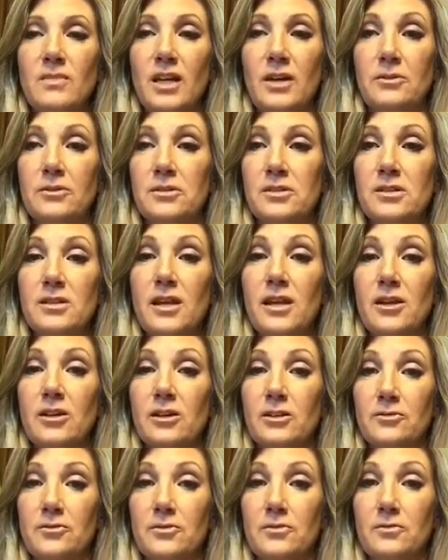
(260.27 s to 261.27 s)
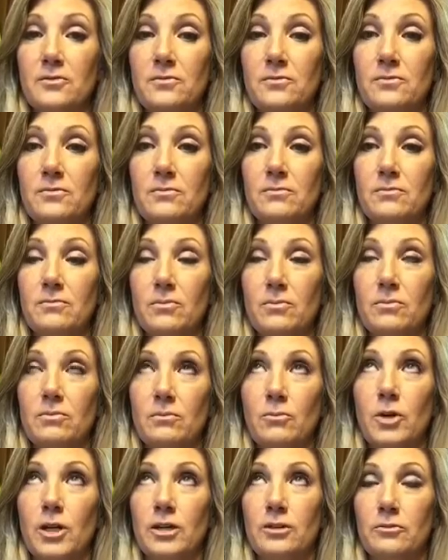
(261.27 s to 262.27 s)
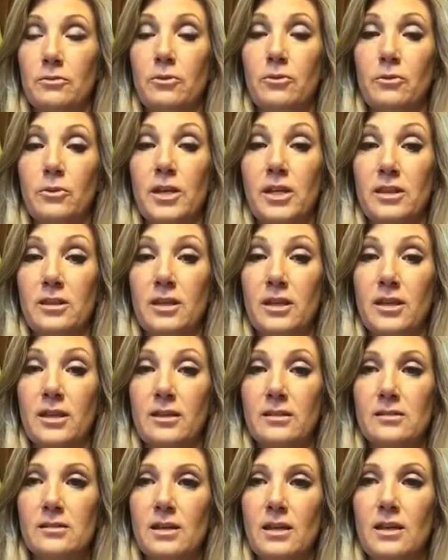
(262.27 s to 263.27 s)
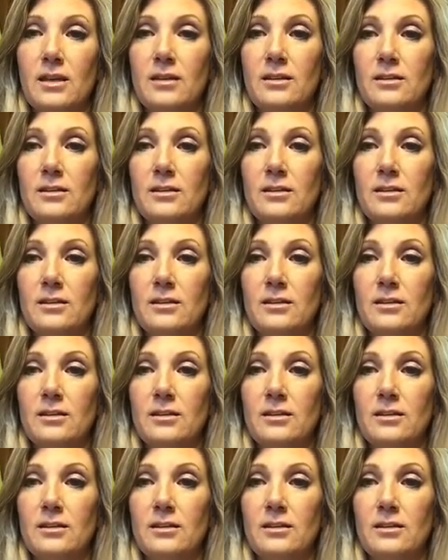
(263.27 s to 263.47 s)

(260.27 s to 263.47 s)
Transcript: I was scared of, 3 things.